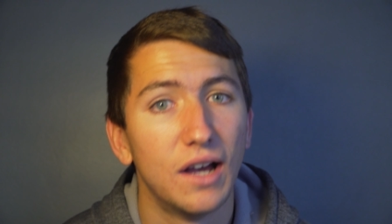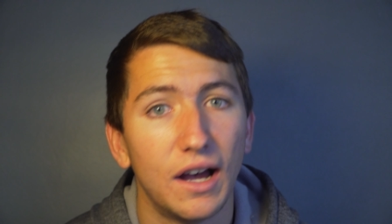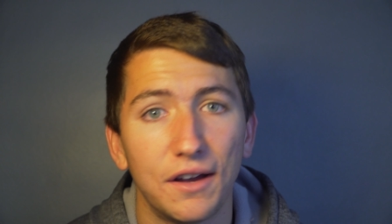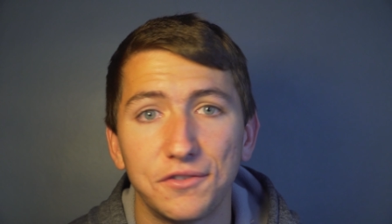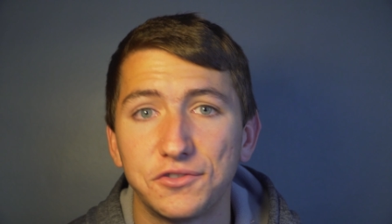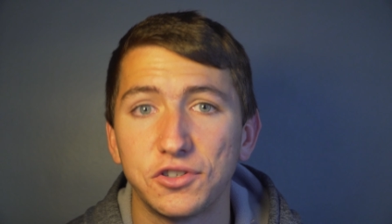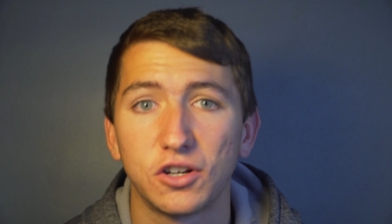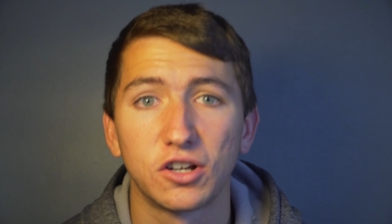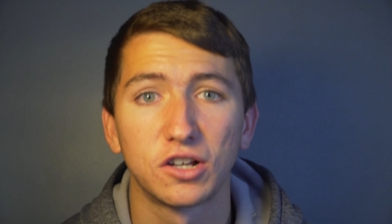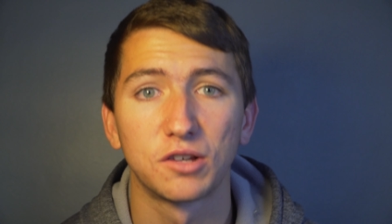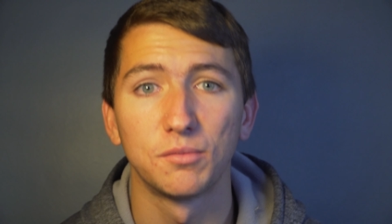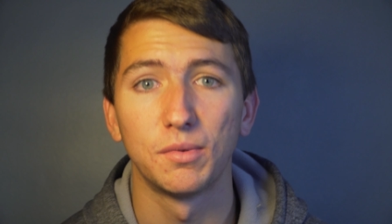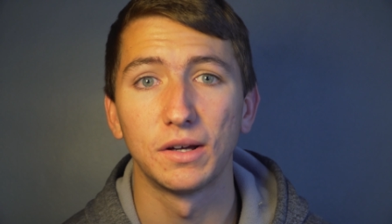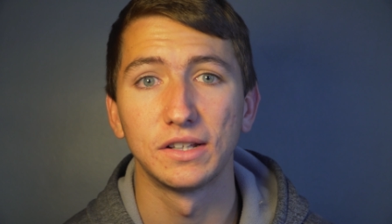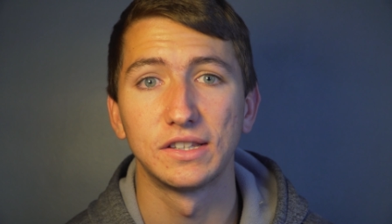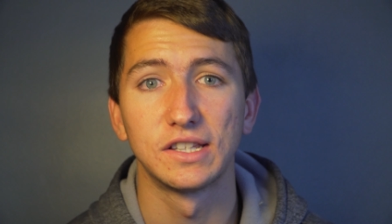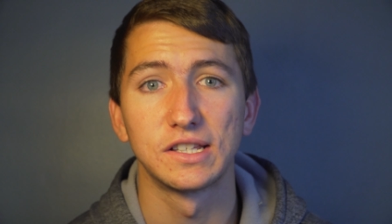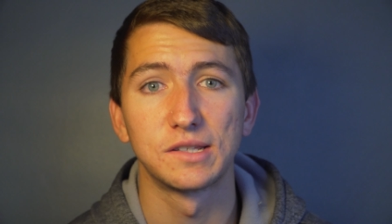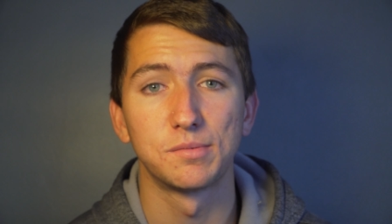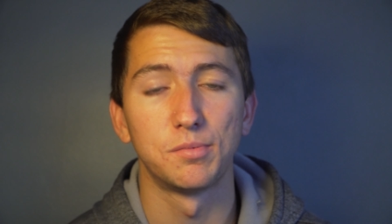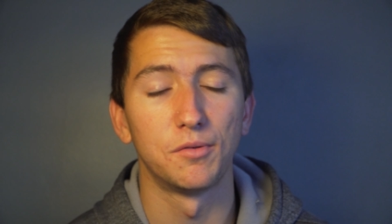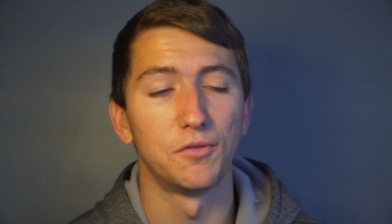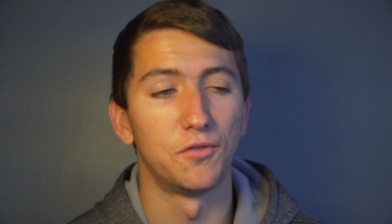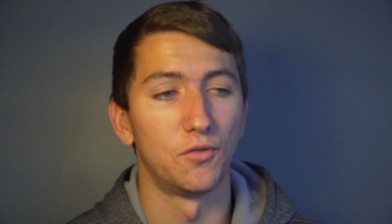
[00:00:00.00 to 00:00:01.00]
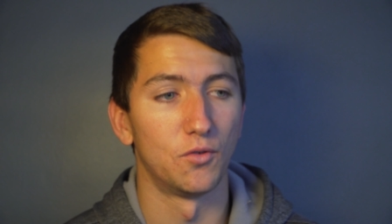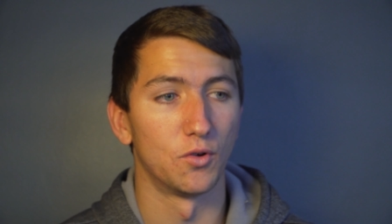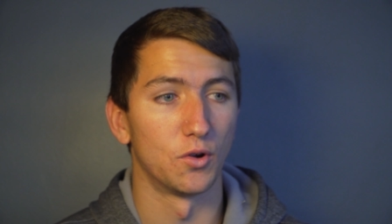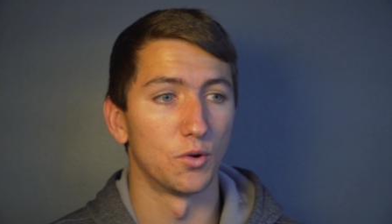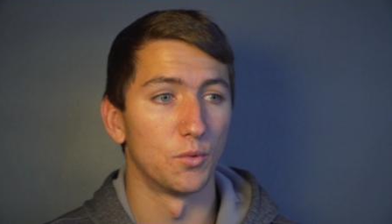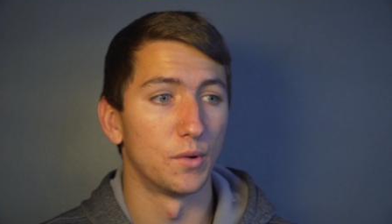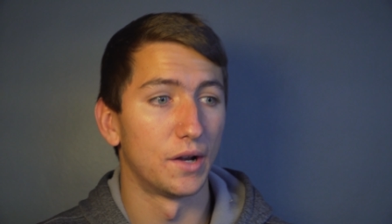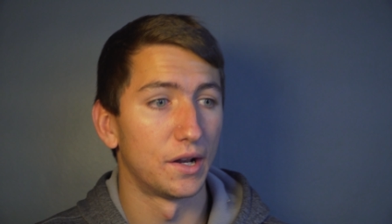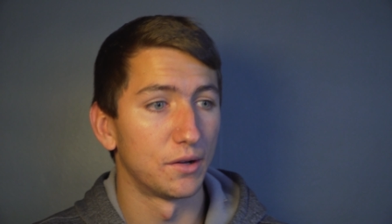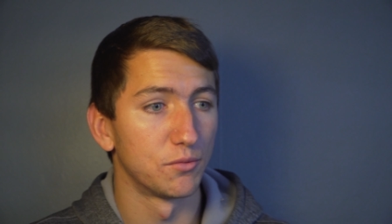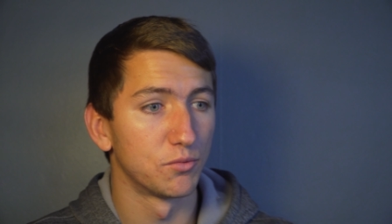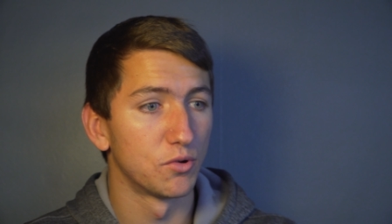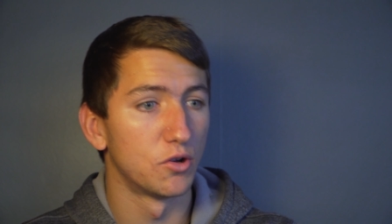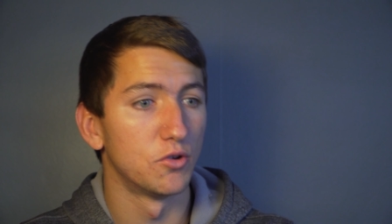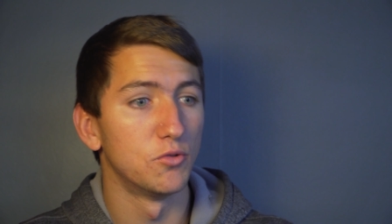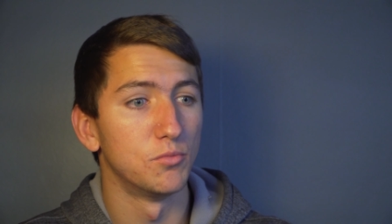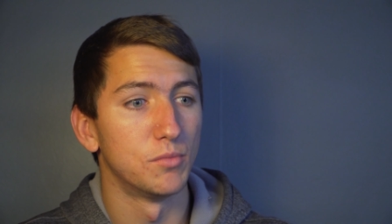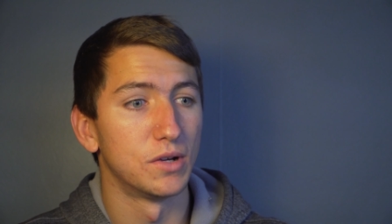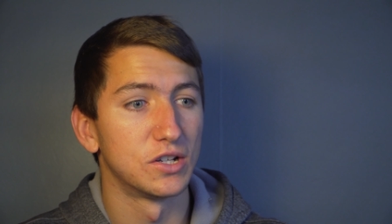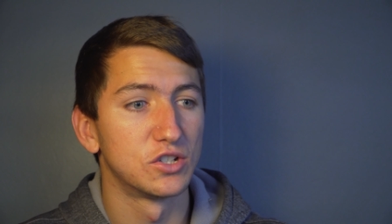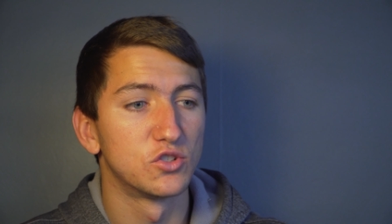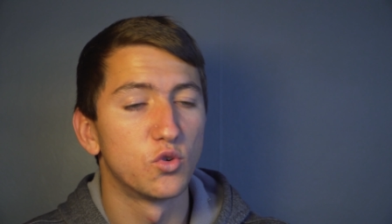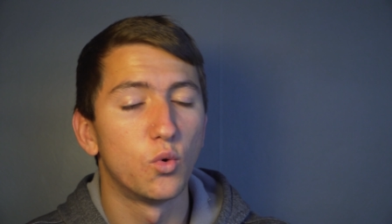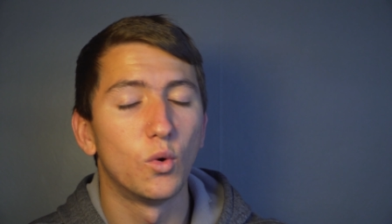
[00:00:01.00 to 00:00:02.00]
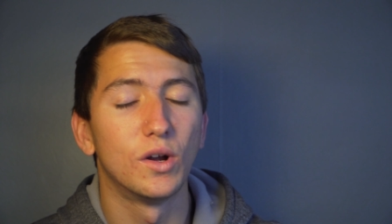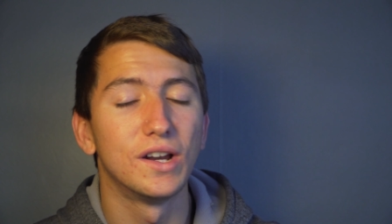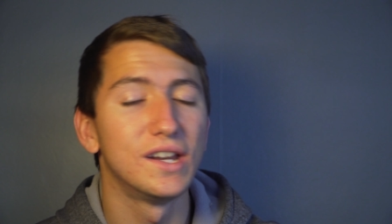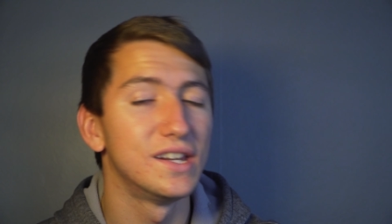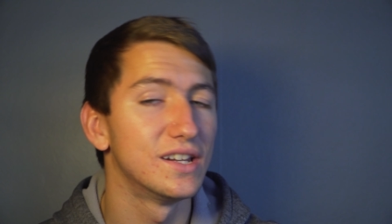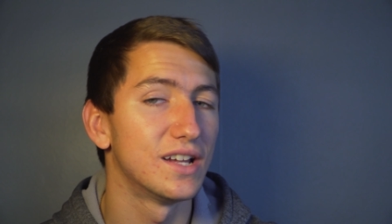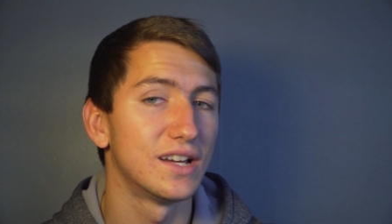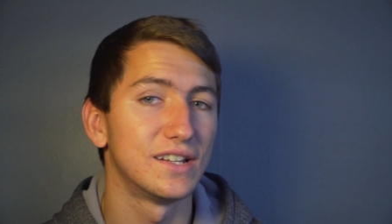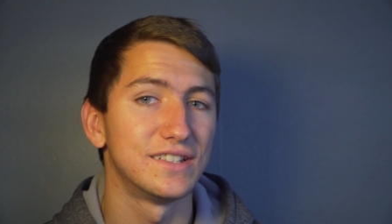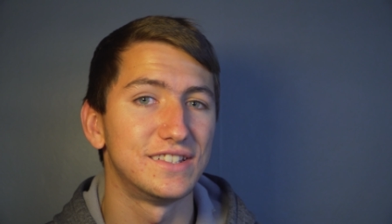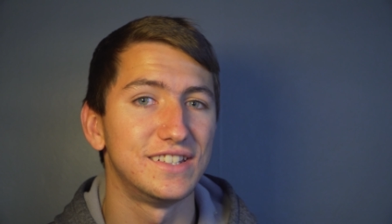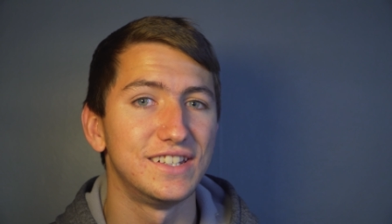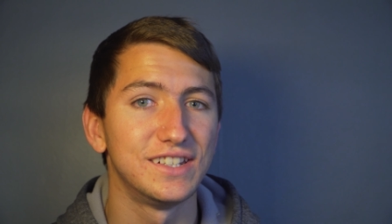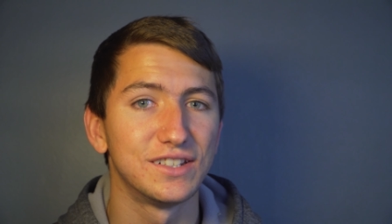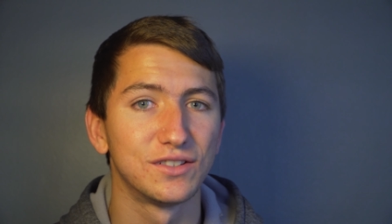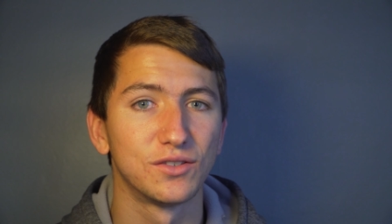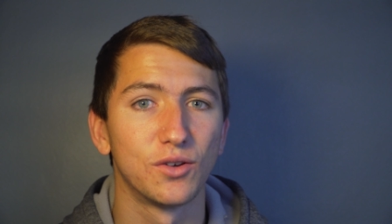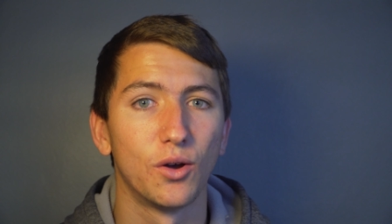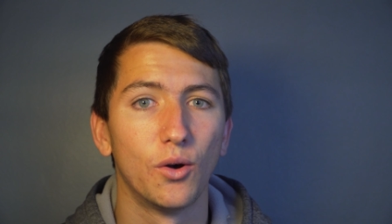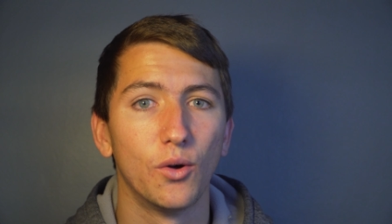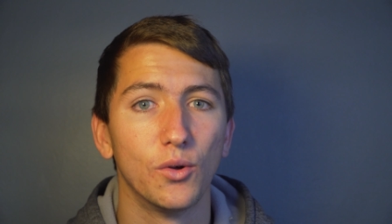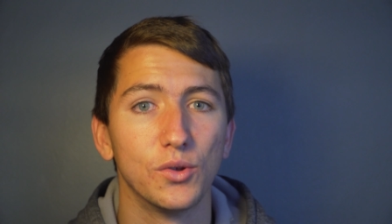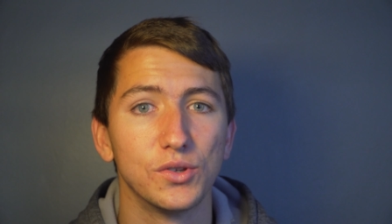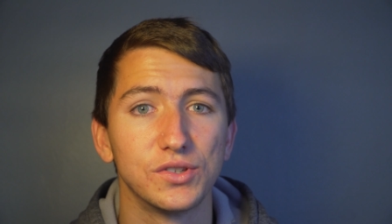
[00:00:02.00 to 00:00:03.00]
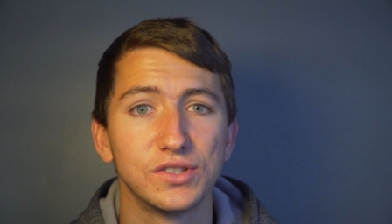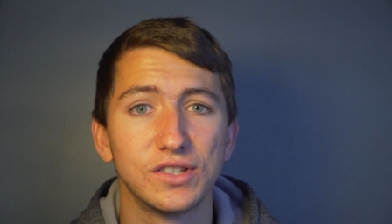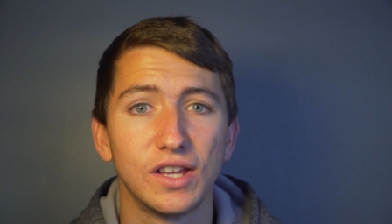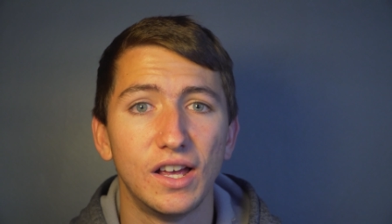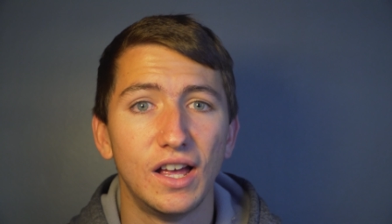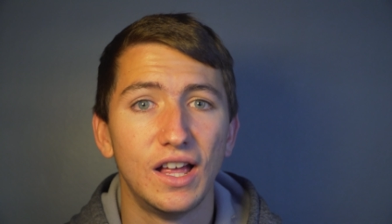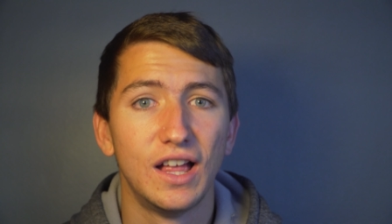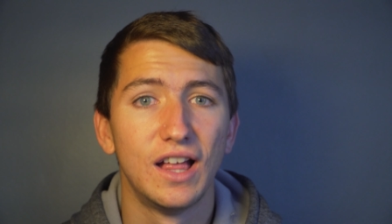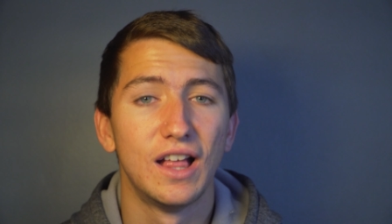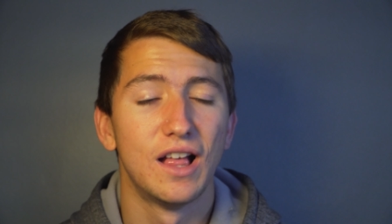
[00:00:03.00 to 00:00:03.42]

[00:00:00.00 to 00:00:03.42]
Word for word: I've talked about this before. When I wrote my 2019 goals,